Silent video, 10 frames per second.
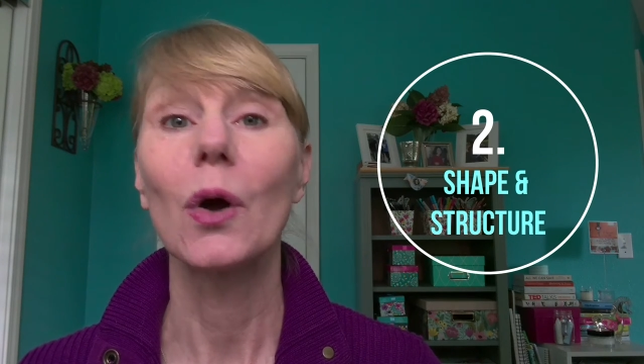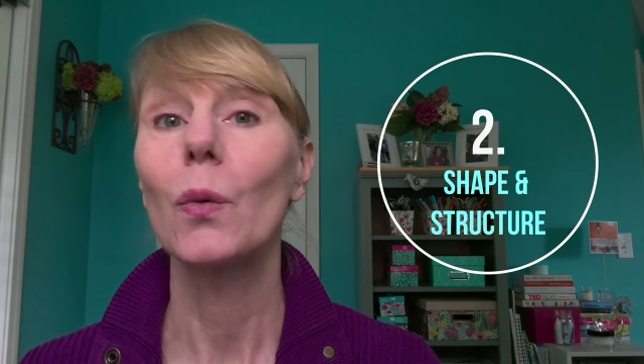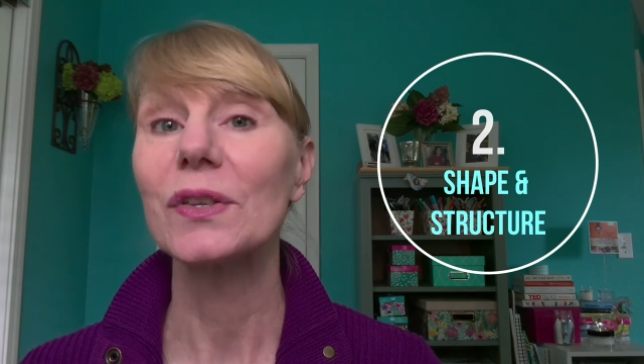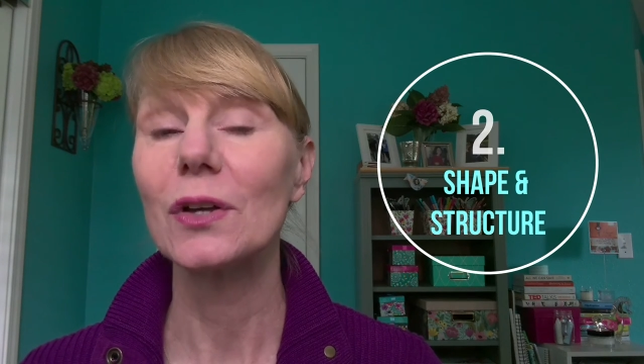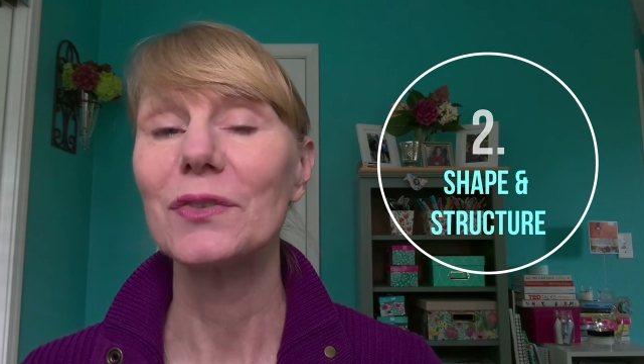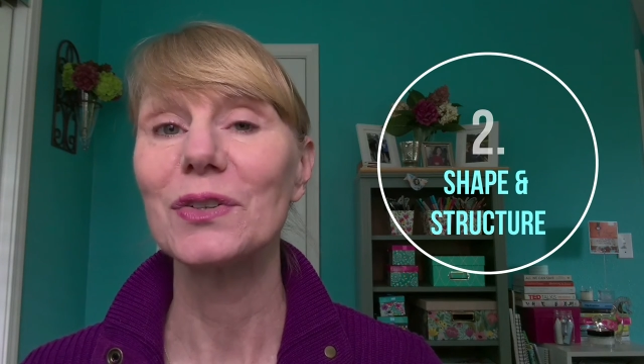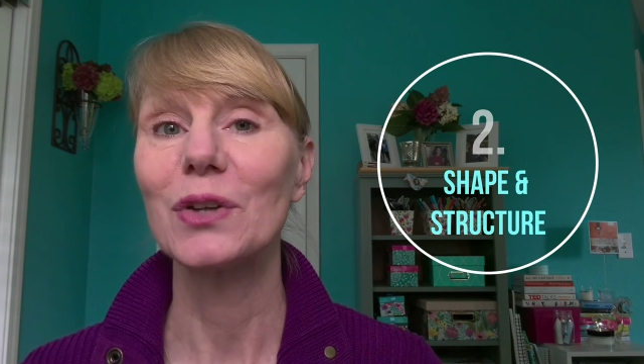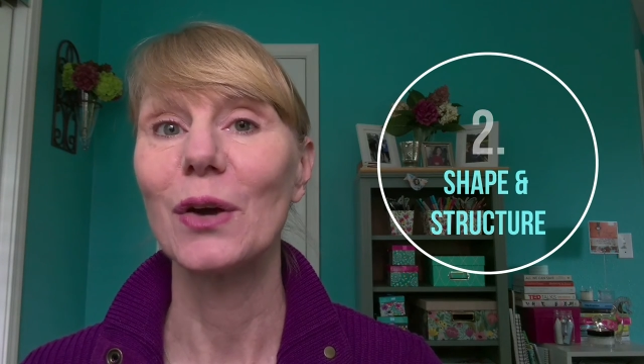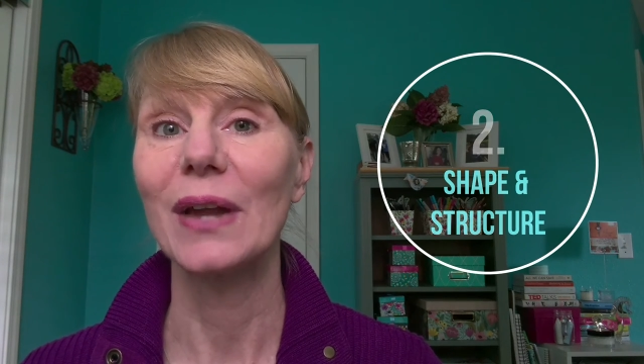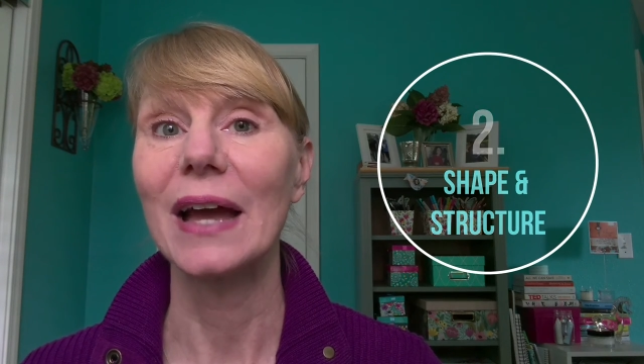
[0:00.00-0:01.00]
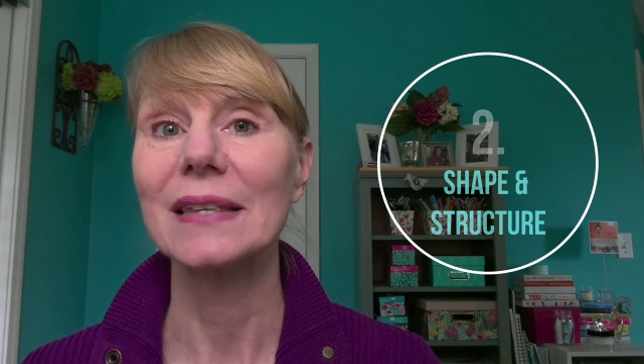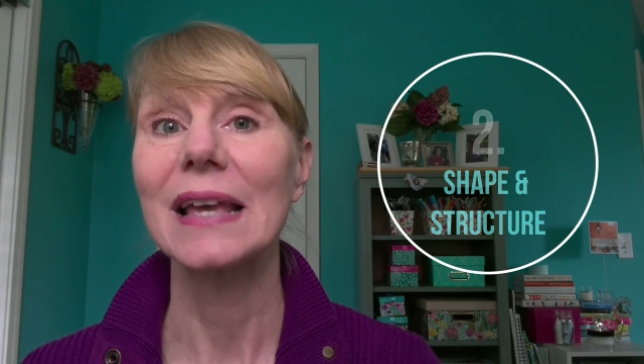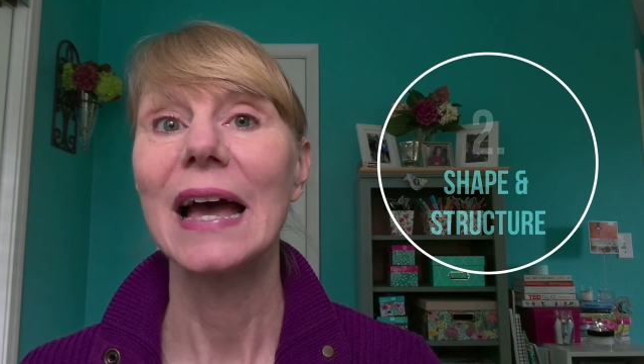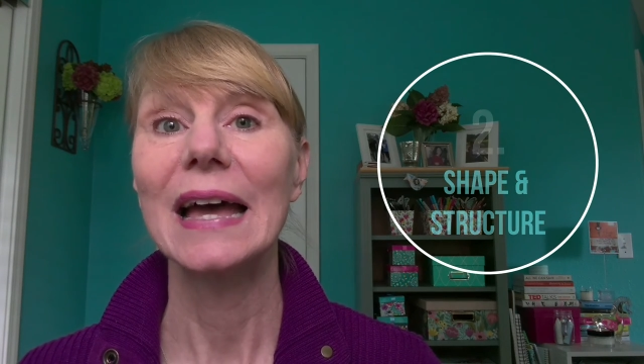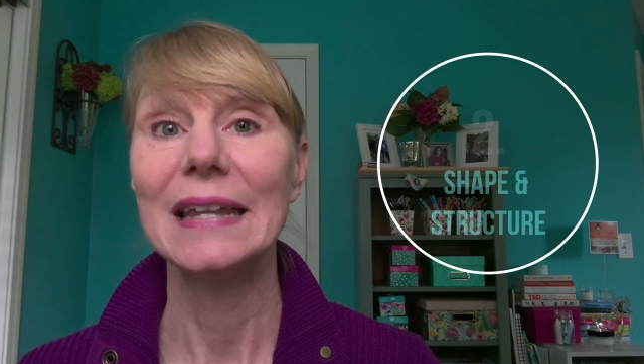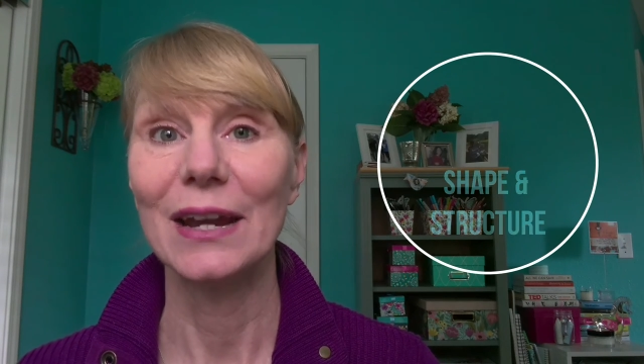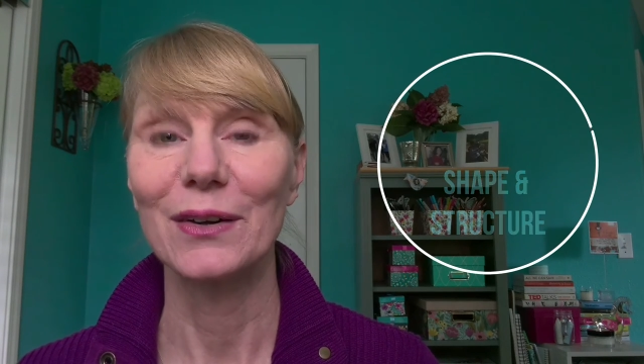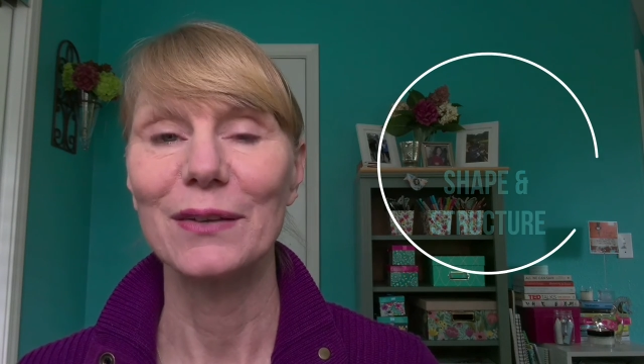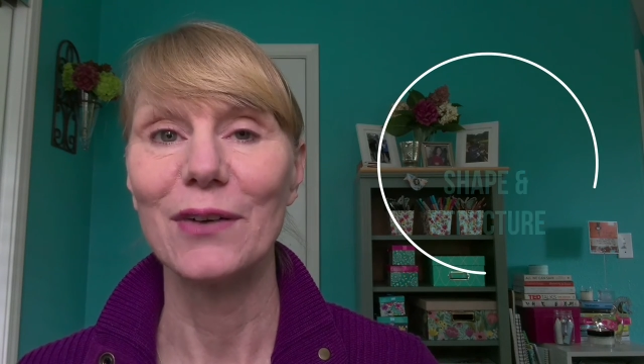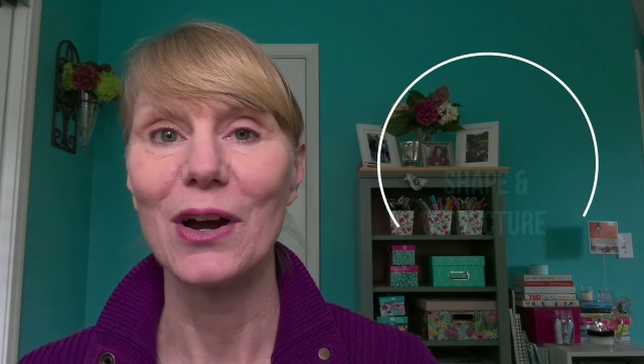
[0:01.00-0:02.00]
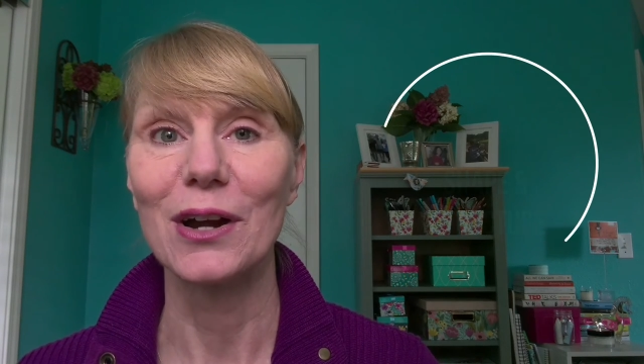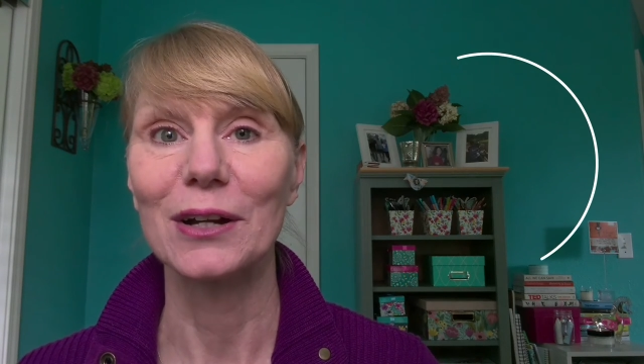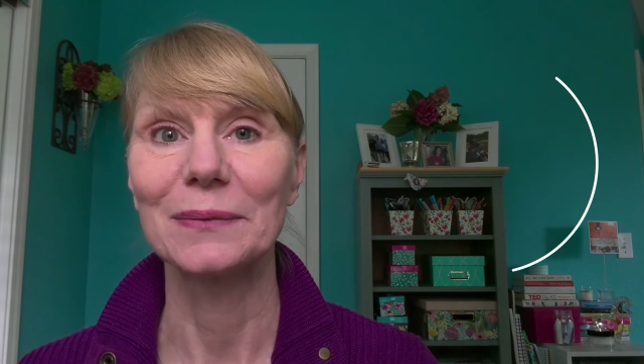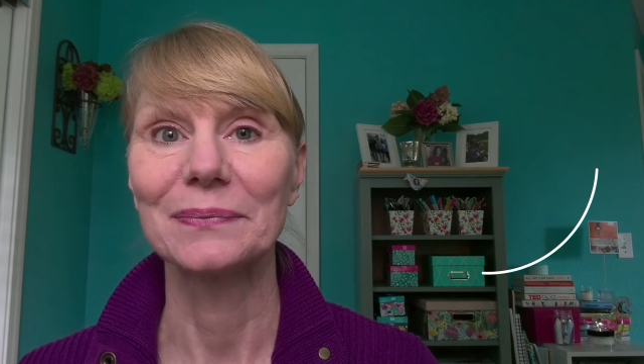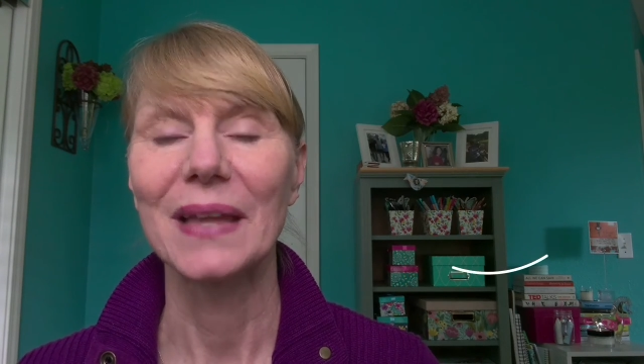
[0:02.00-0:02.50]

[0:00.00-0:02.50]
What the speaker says: what's also known as a narrative arc.